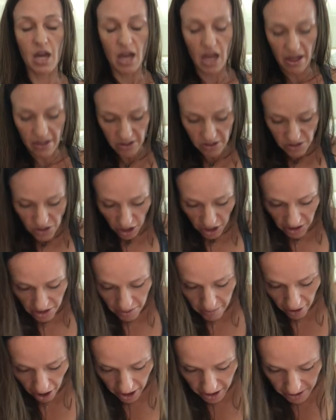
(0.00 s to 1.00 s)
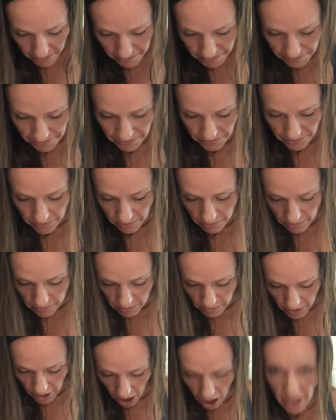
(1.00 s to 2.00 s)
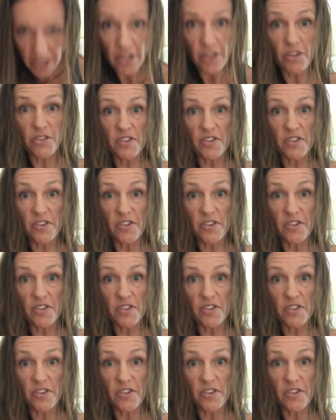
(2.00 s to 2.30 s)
and then start at the bottom on either